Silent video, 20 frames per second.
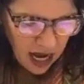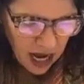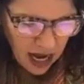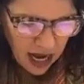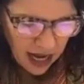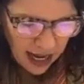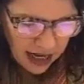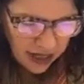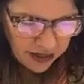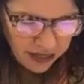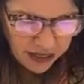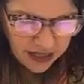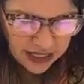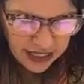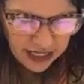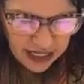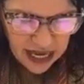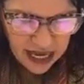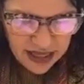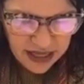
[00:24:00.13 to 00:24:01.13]
and I
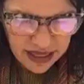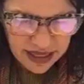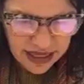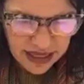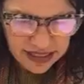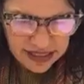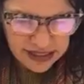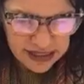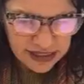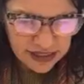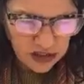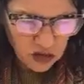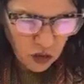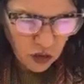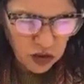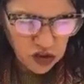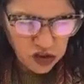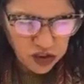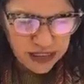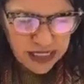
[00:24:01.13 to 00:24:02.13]
think this is
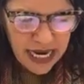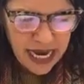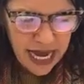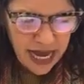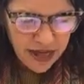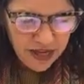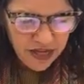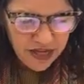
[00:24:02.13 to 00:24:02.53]
gorgeous.